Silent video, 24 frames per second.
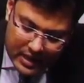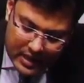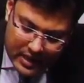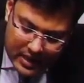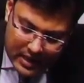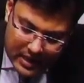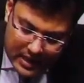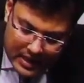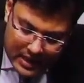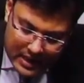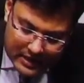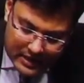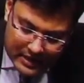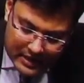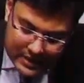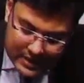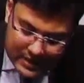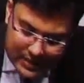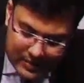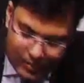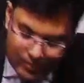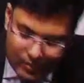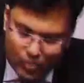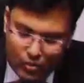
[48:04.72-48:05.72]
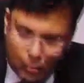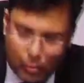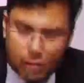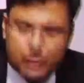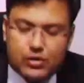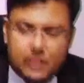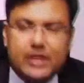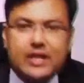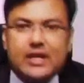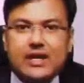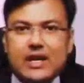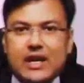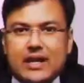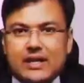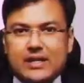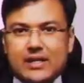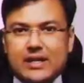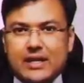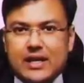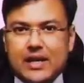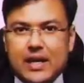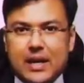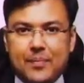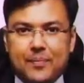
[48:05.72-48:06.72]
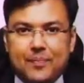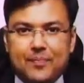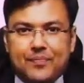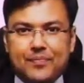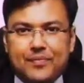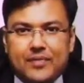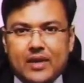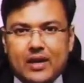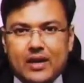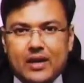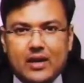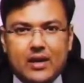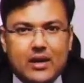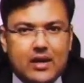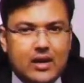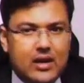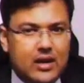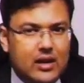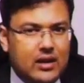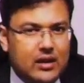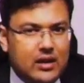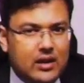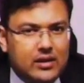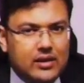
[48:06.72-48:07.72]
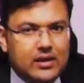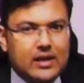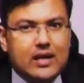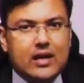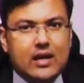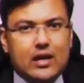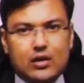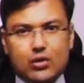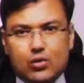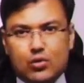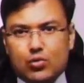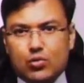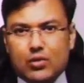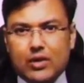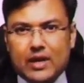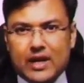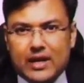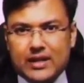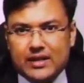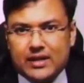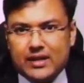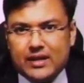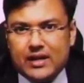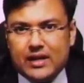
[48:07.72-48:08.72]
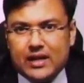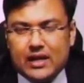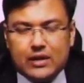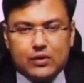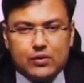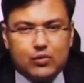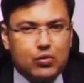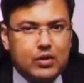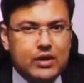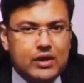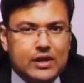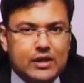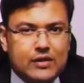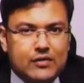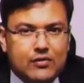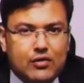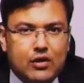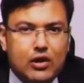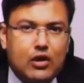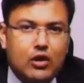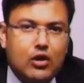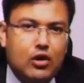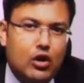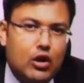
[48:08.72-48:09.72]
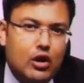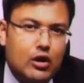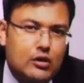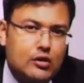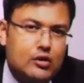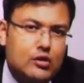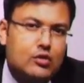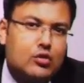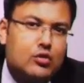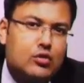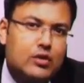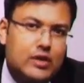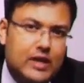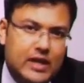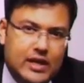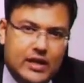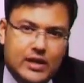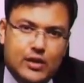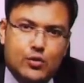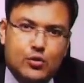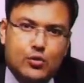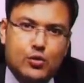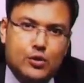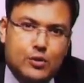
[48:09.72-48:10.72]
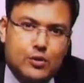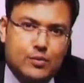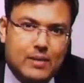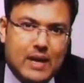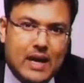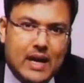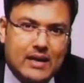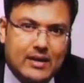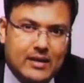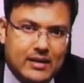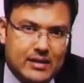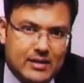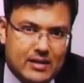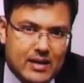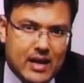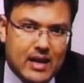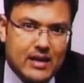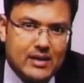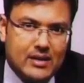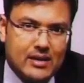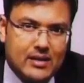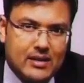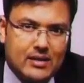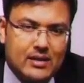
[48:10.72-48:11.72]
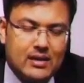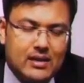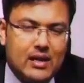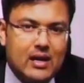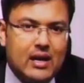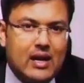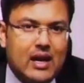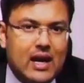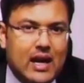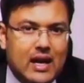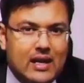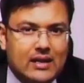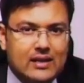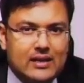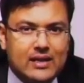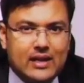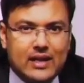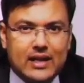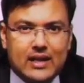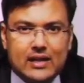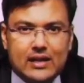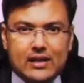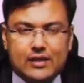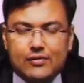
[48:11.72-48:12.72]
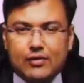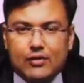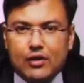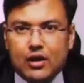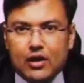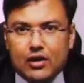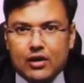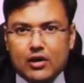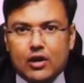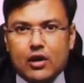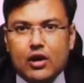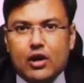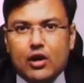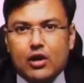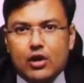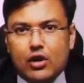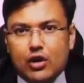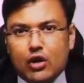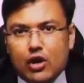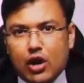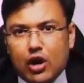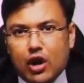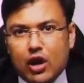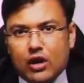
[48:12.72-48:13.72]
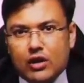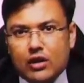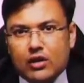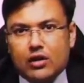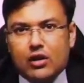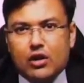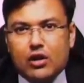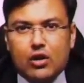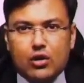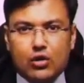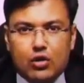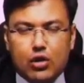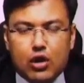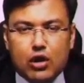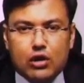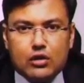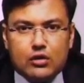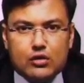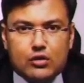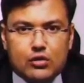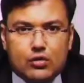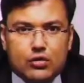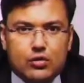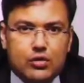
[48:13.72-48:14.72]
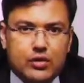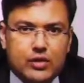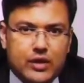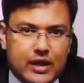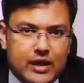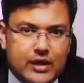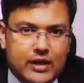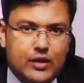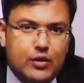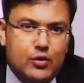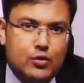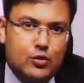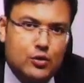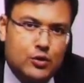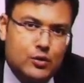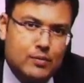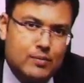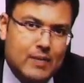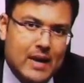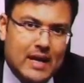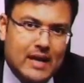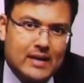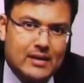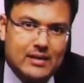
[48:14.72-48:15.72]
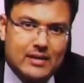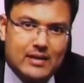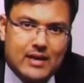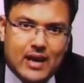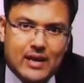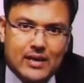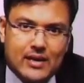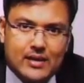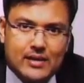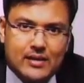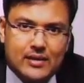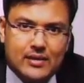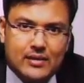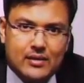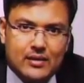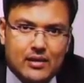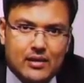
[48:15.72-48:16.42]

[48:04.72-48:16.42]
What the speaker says: Ranson's prognostic criteria. There are 2 criteria. One is for gallstone-induced pancreatitis and second is for non-gallstone-induced pancreatitis.